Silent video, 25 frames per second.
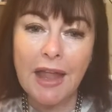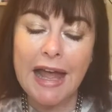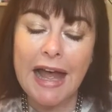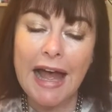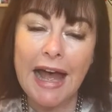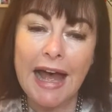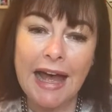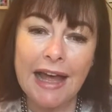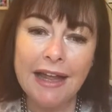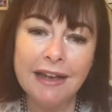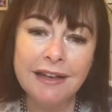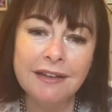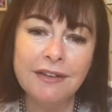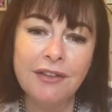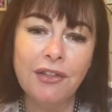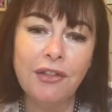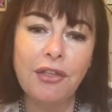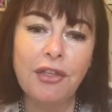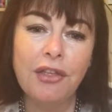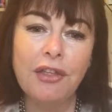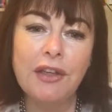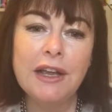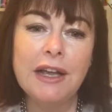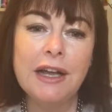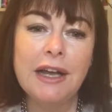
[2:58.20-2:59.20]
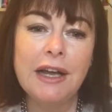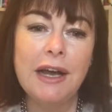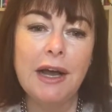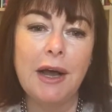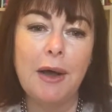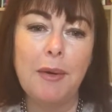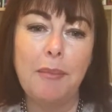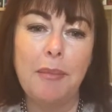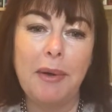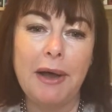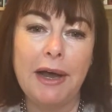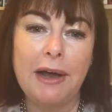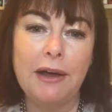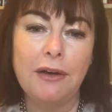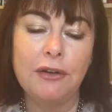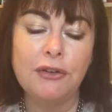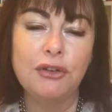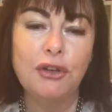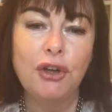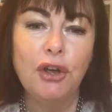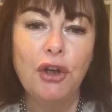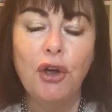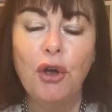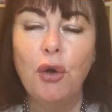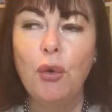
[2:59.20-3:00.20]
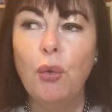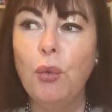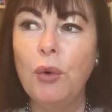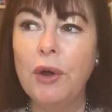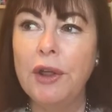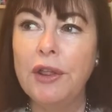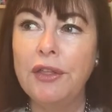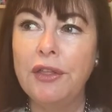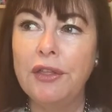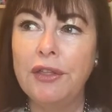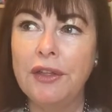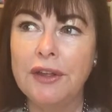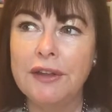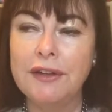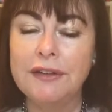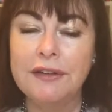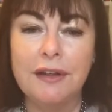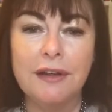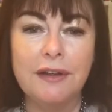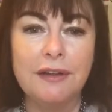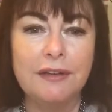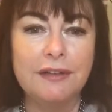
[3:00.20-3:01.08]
And the thing about with a